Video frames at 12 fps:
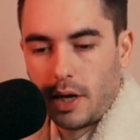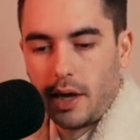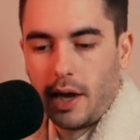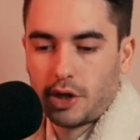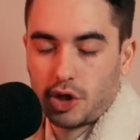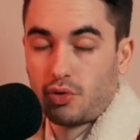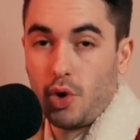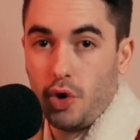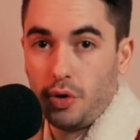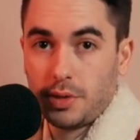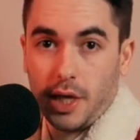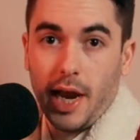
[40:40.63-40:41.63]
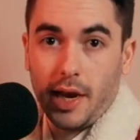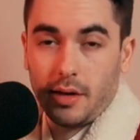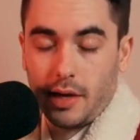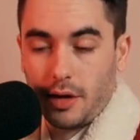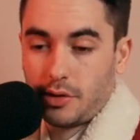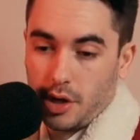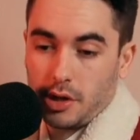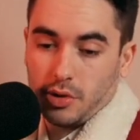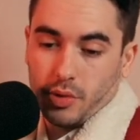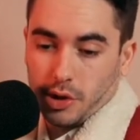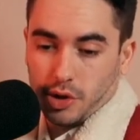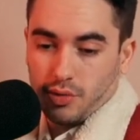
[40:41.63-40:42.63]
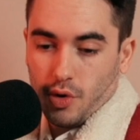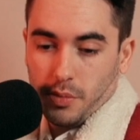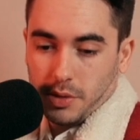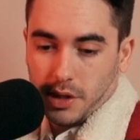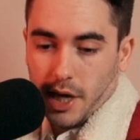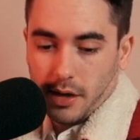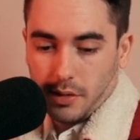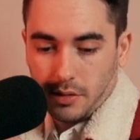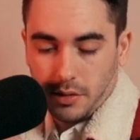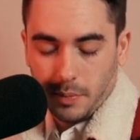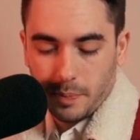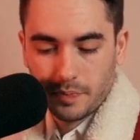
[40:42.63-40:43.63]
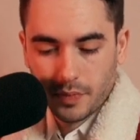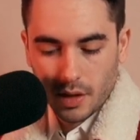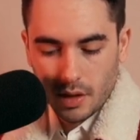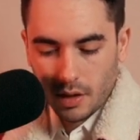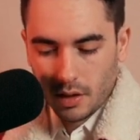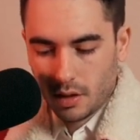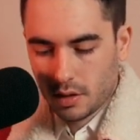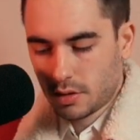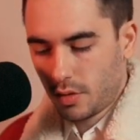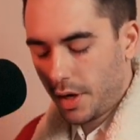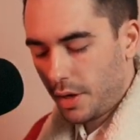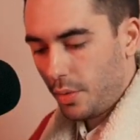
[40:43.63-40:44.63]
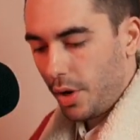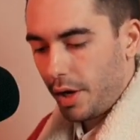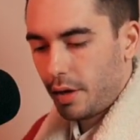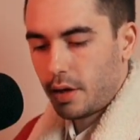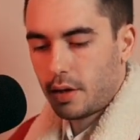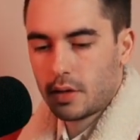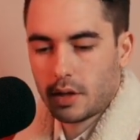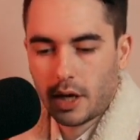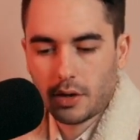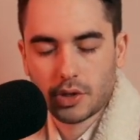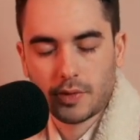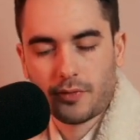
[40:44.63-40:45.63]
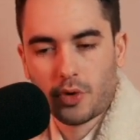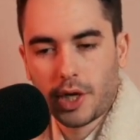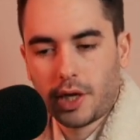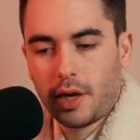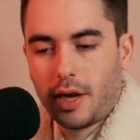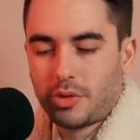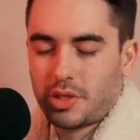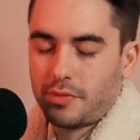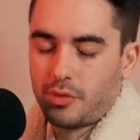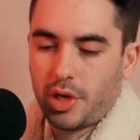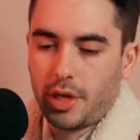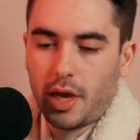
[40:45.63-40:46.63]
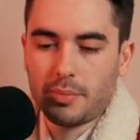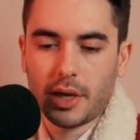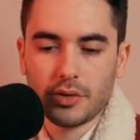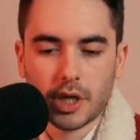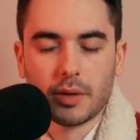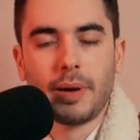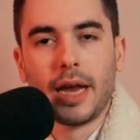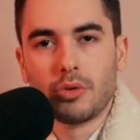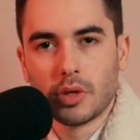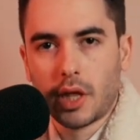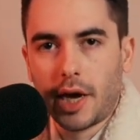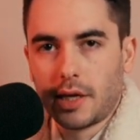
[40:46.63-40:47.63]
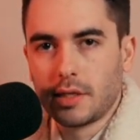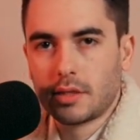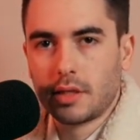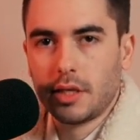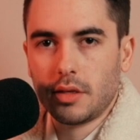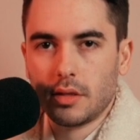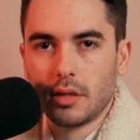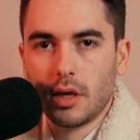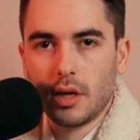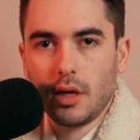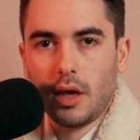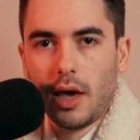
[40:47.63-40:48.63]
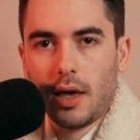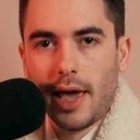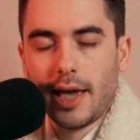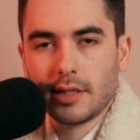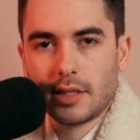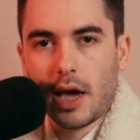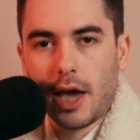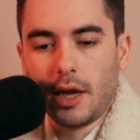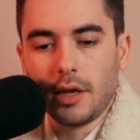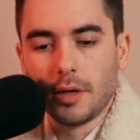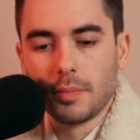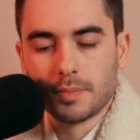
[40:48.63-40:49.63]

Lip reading: shrooms, and I was also on shrooms technically. So anyway, I wasn't freaking out, but I was like paralyzed in anxiety.